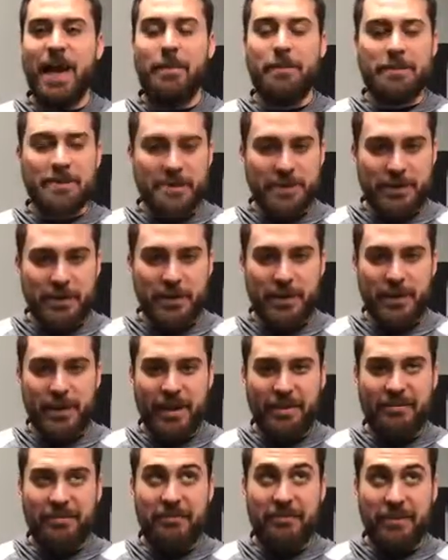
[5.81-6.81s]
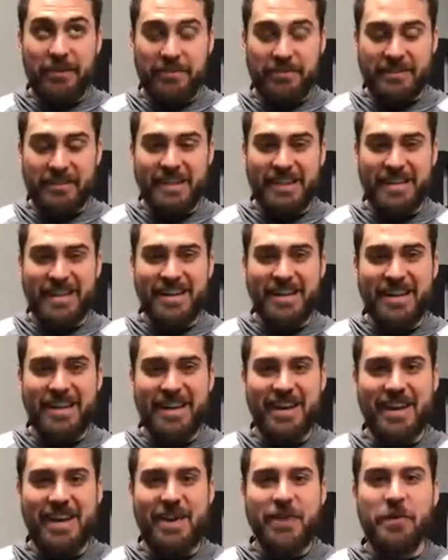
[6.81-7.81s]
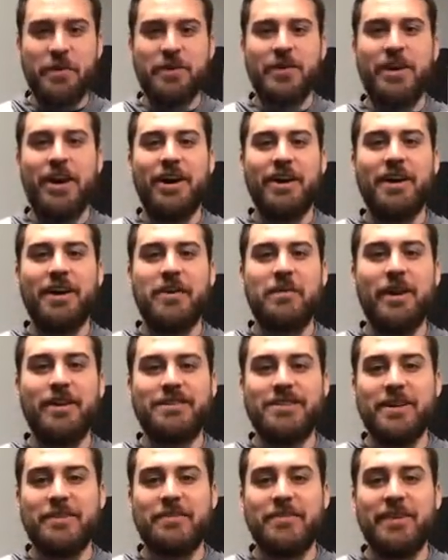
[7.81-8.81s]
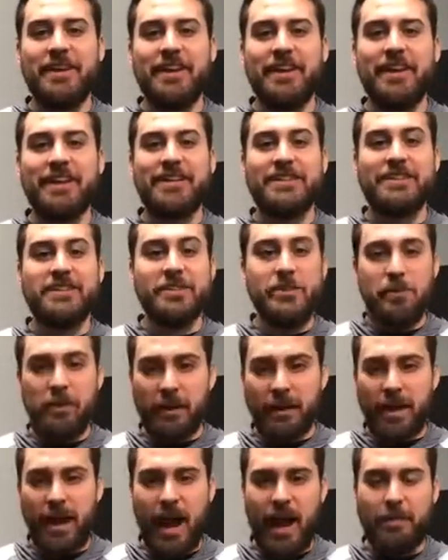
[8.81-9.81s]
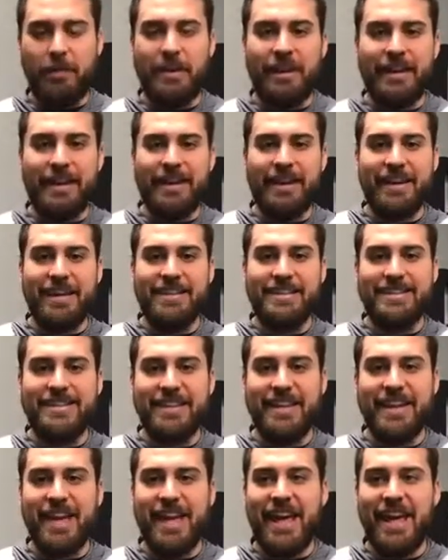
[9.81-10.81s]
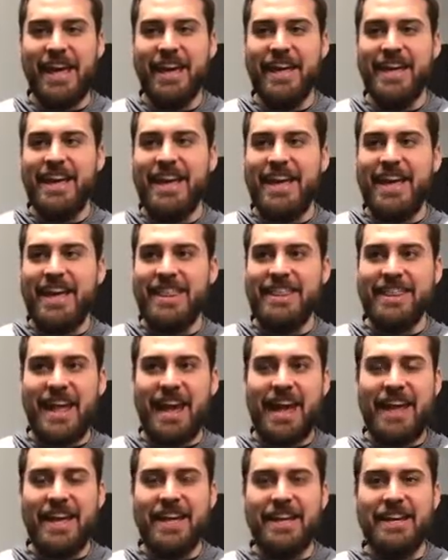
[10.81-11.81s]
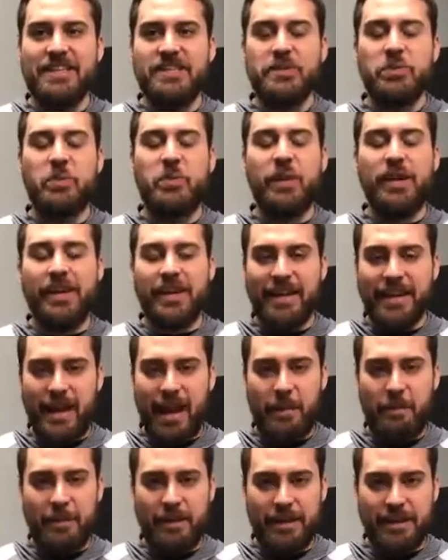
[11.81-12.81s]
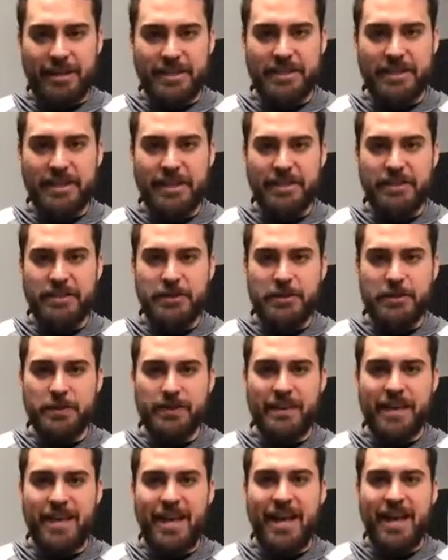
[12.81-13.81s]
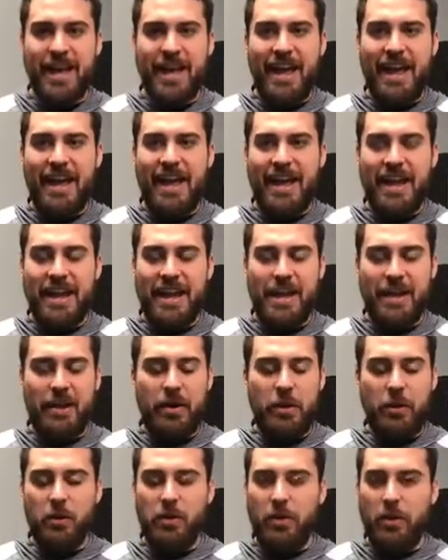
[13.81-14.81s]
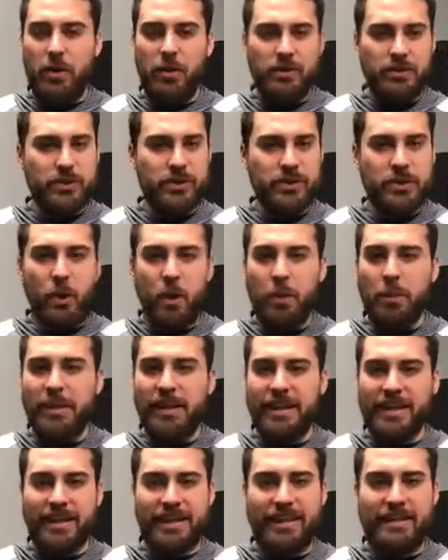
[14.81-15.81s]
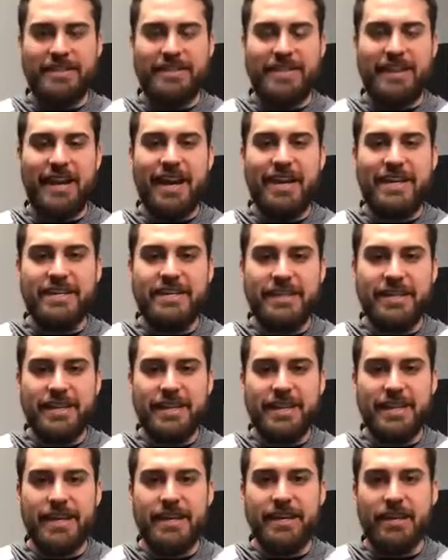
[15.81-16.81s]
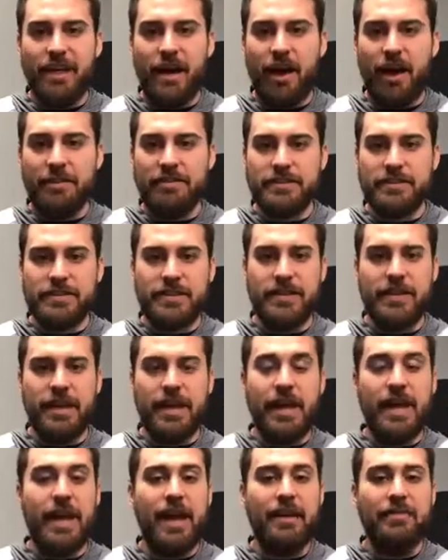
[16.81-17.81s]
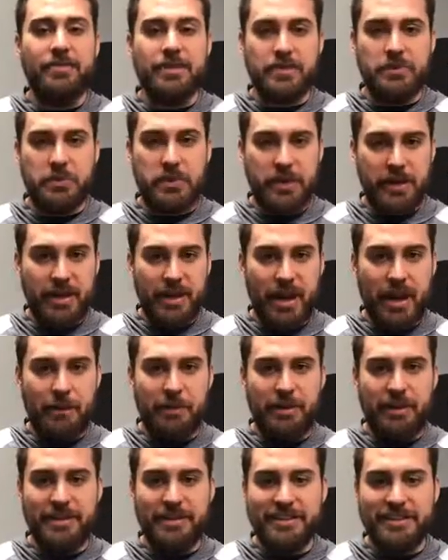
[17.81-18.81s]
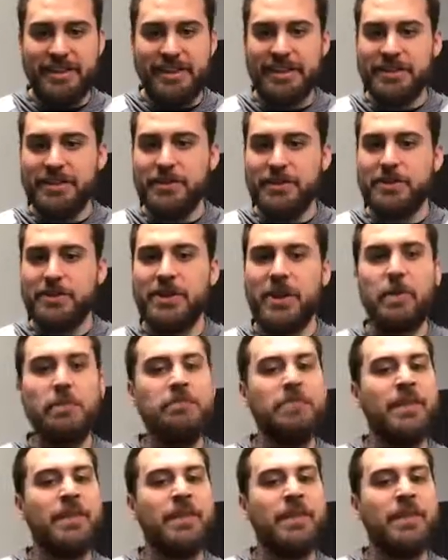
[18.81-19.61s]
episode 15, we're talking about something super common in kids today, and that is reading comprehension issues. And so many kids that I see in the office today have these reading comprehension issues.